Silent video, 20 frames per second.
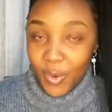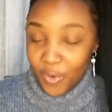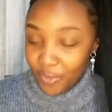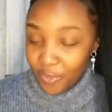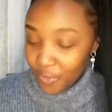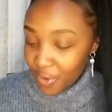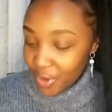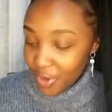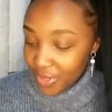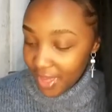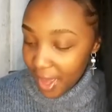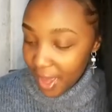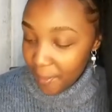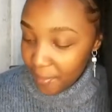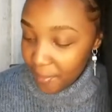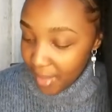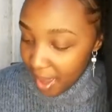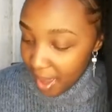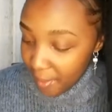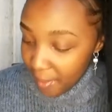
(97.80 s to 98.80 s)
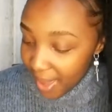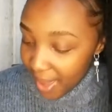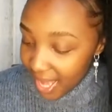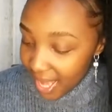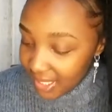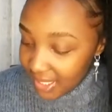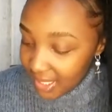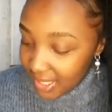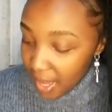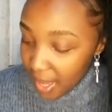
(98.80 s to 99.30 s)
further.
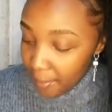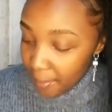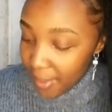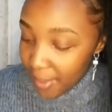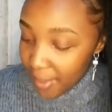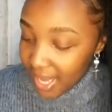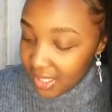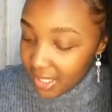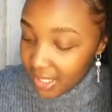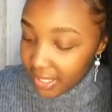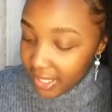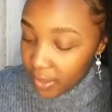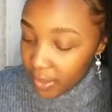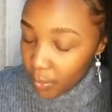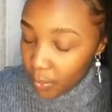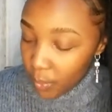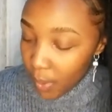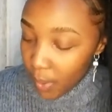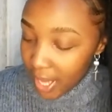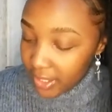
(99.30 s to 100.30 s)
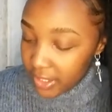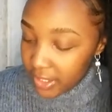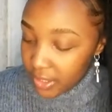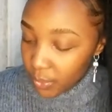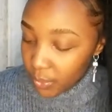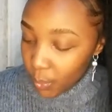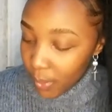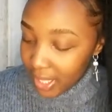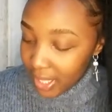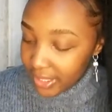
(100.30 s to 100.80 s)
But basically what
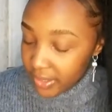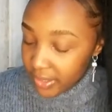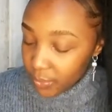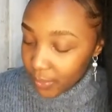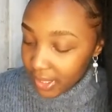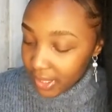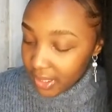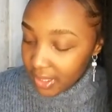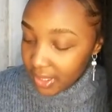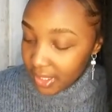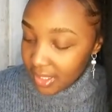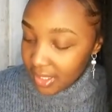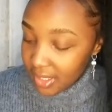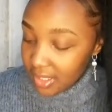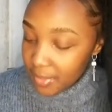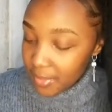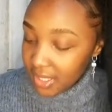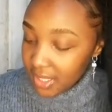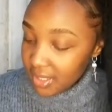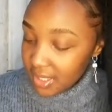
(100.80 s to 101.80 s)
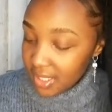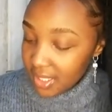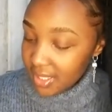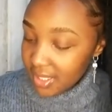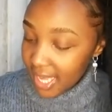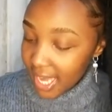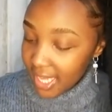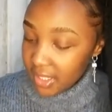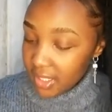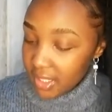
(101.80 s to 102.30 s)
this means is
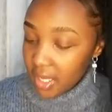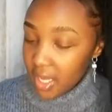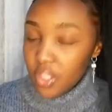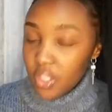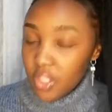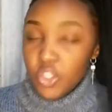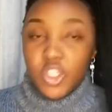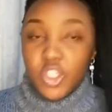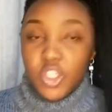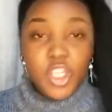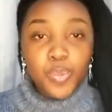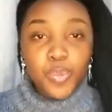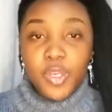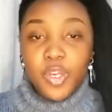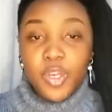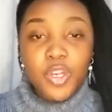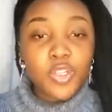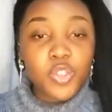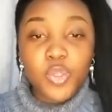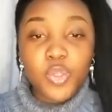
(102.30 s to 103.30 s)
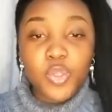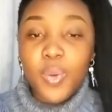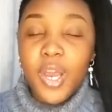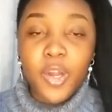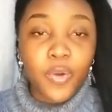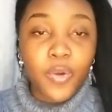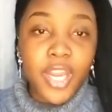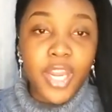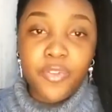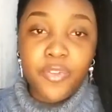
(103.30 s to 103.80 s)
that just because you are
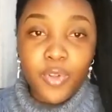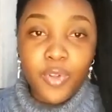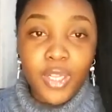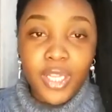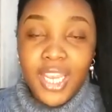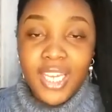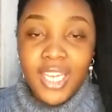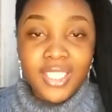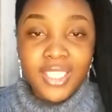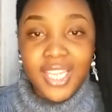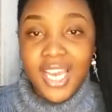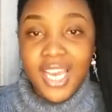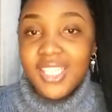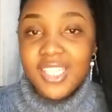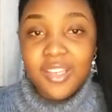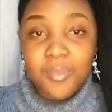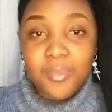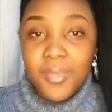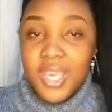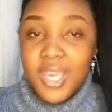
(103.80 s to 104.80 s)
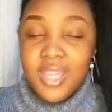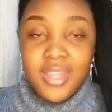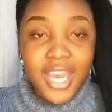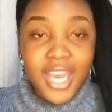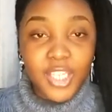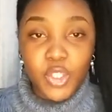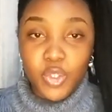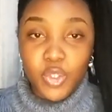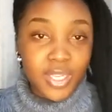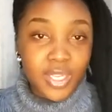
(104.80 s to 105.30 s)
grateful, it doesn't mean
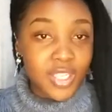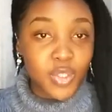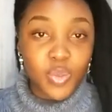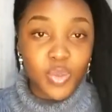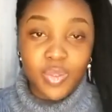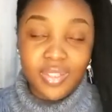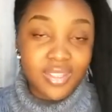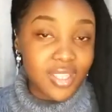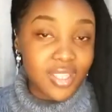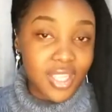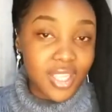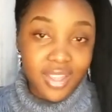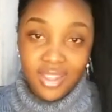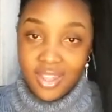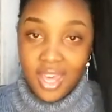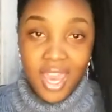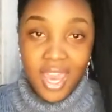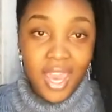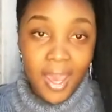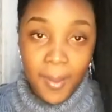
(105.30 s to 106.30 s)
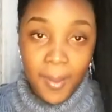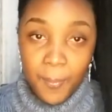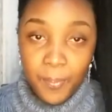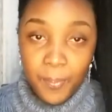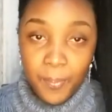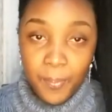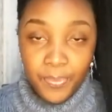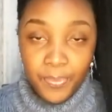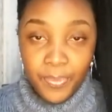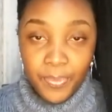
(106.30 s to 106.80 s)
that you need to sit there.
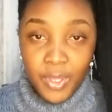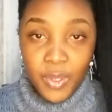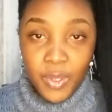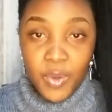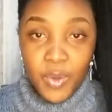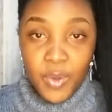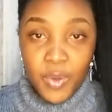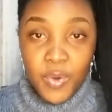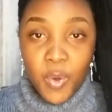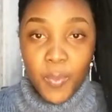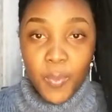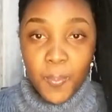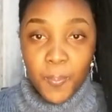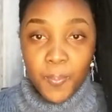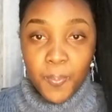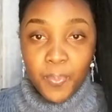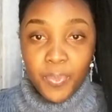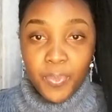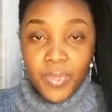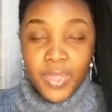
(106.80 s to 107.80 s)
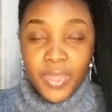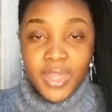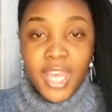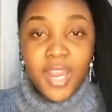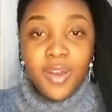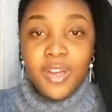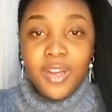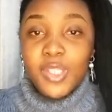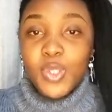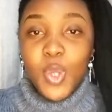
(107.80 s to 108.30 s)
You know,
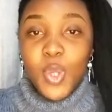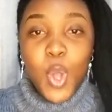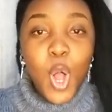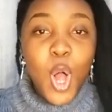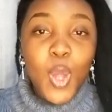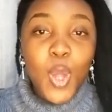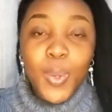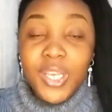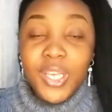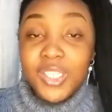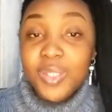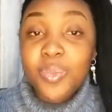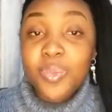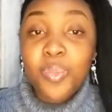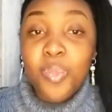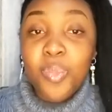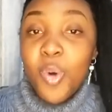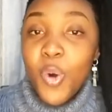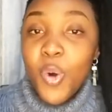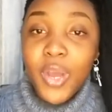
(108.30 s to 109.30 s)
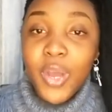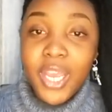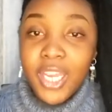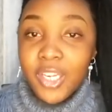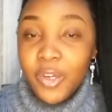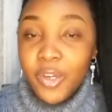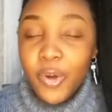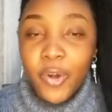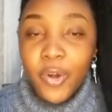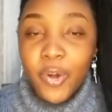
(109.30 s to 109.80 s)
there is always more
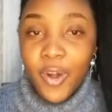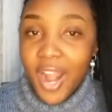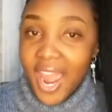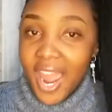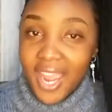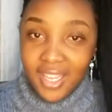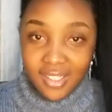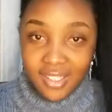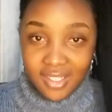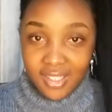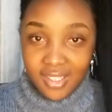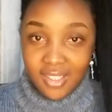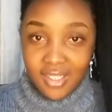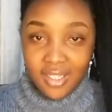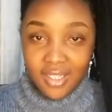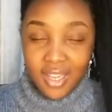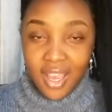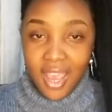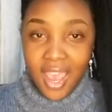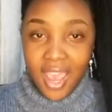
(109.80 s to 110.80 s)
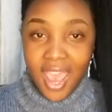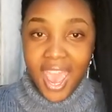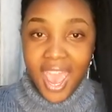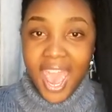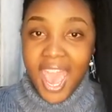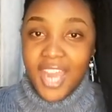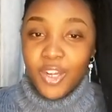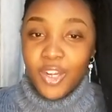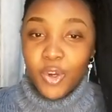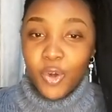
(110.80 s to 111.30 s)
in Christ,
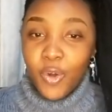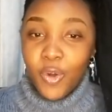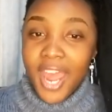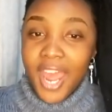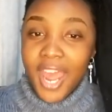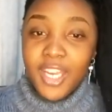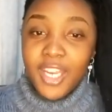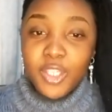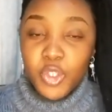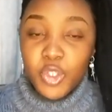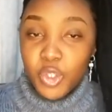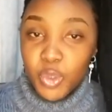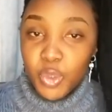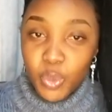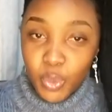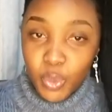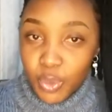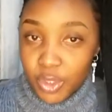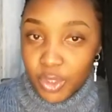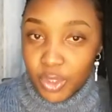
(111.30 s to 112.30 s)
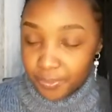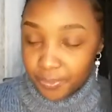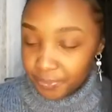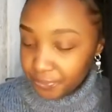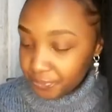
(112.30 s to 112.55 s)
and gratitude